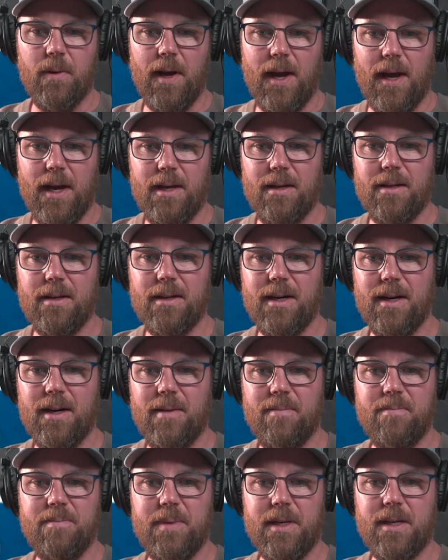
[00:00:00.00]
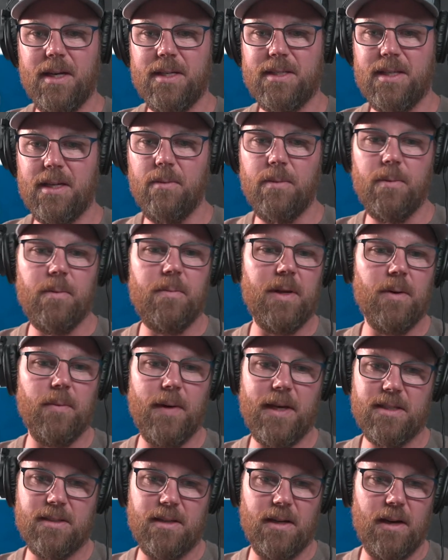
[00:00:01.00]
way, because it will be a
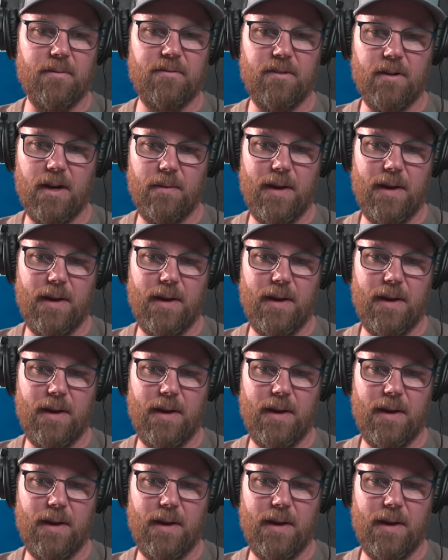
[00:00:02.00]
wasted effort.